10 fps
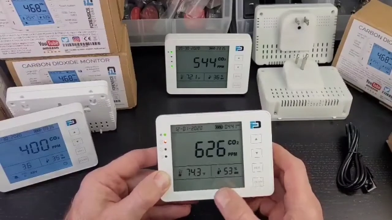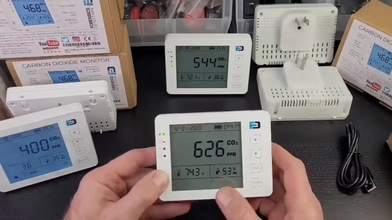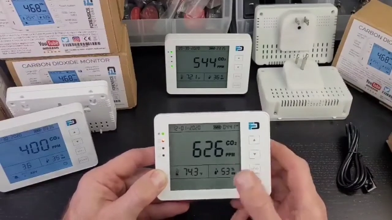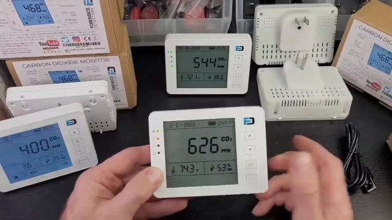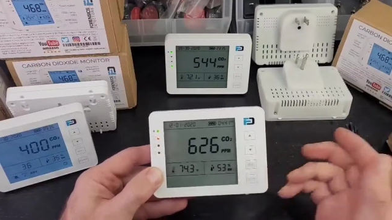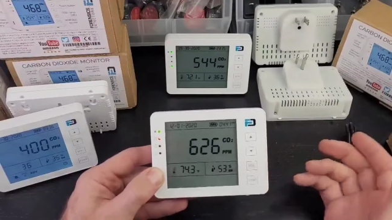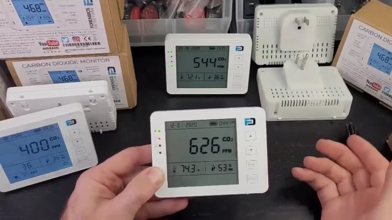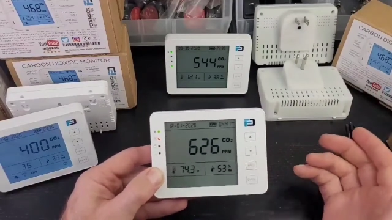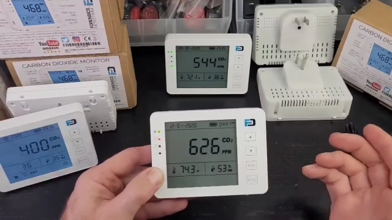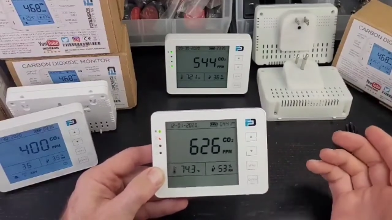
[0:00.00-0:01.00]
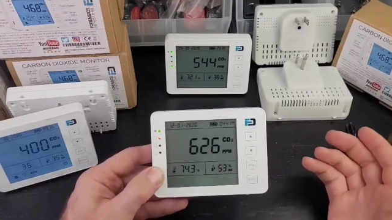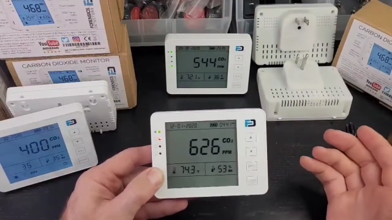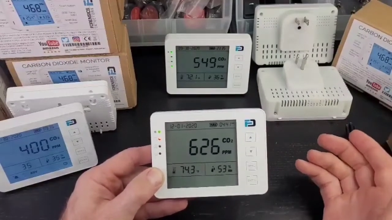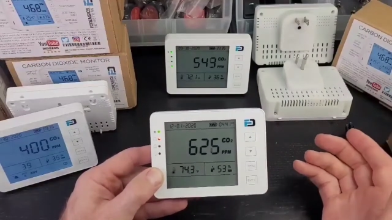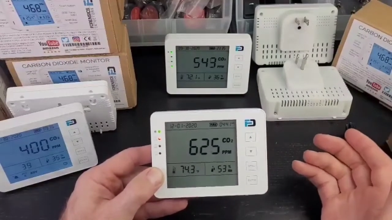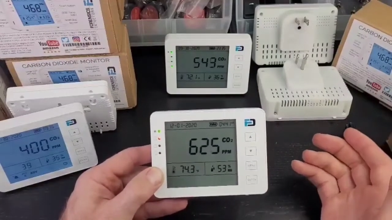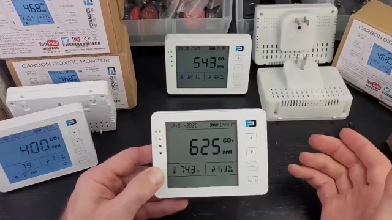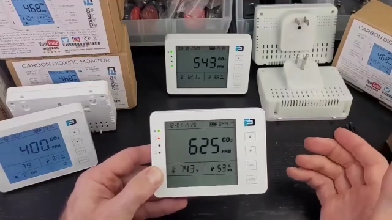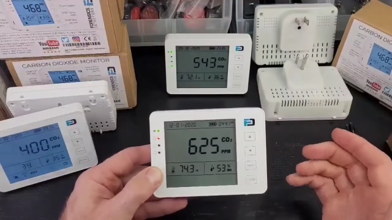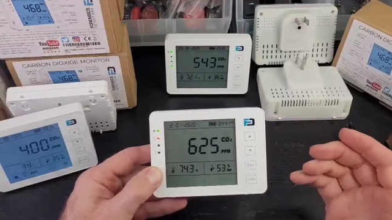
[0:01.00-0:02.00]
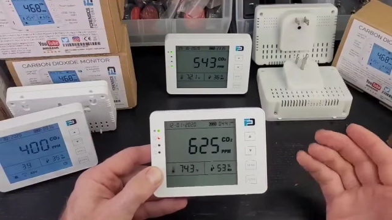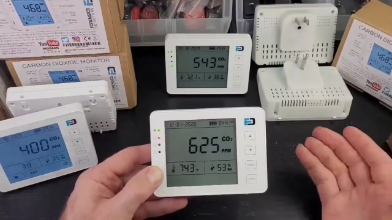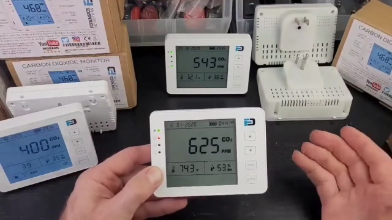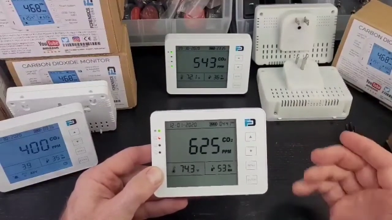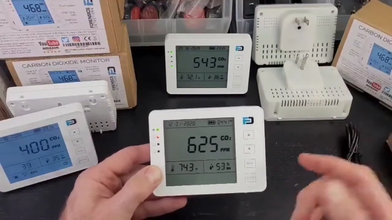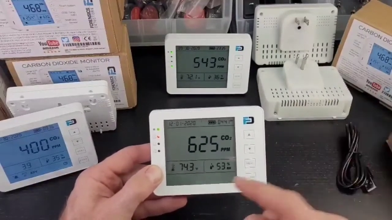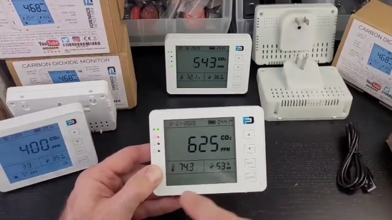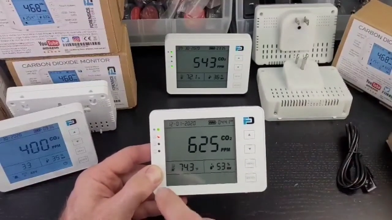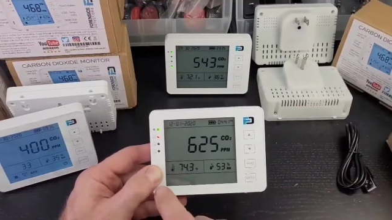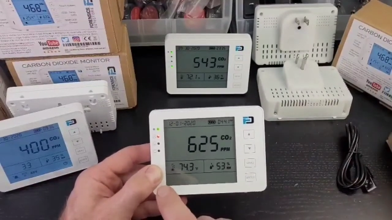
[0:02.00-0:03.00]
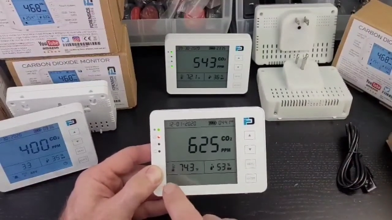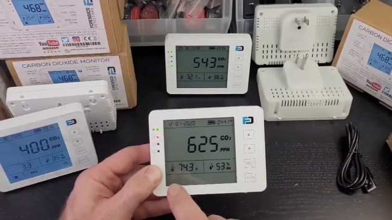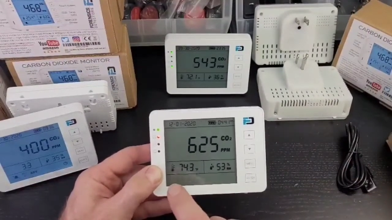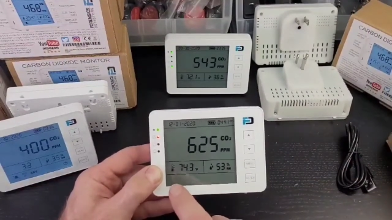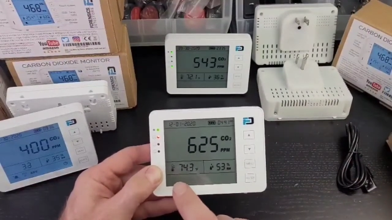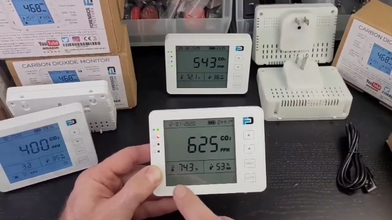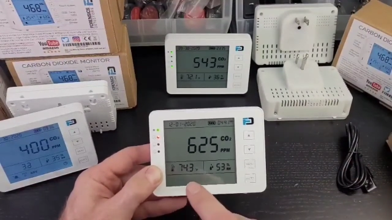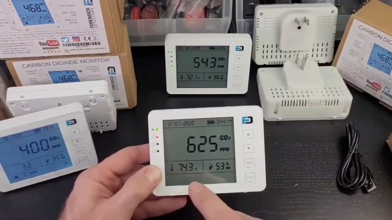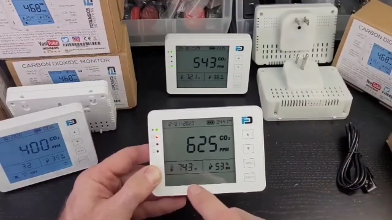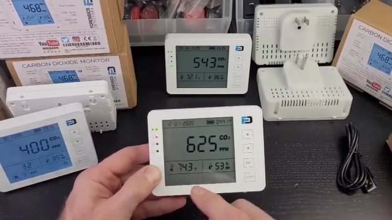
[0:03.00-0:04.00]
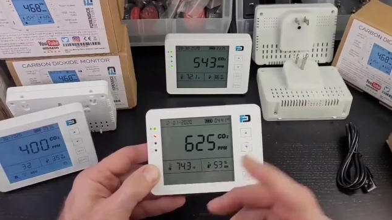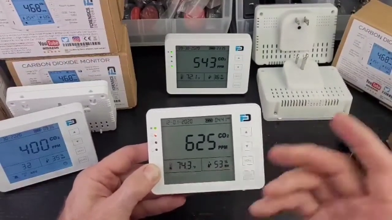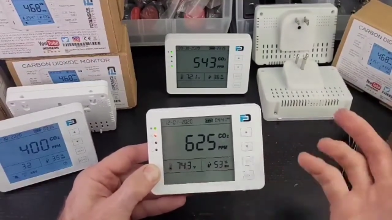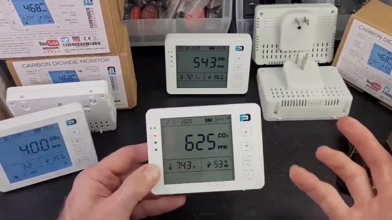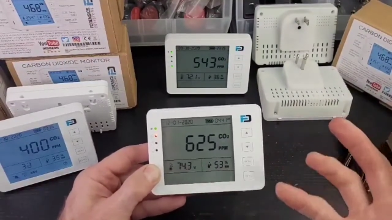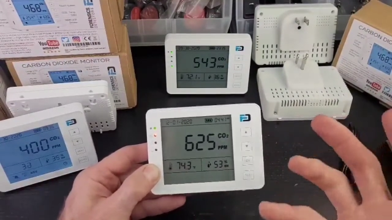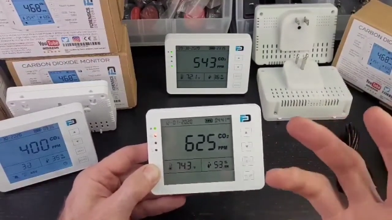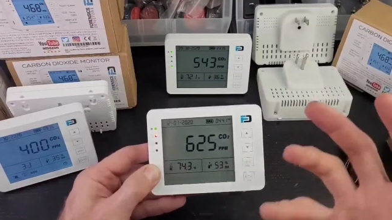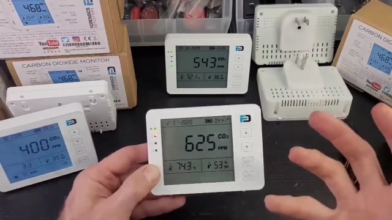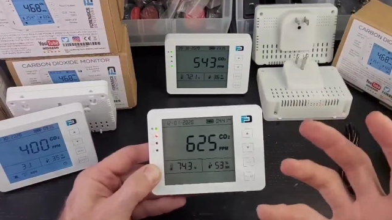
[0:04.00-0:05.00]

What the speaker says: Nobody's mouth can be seen.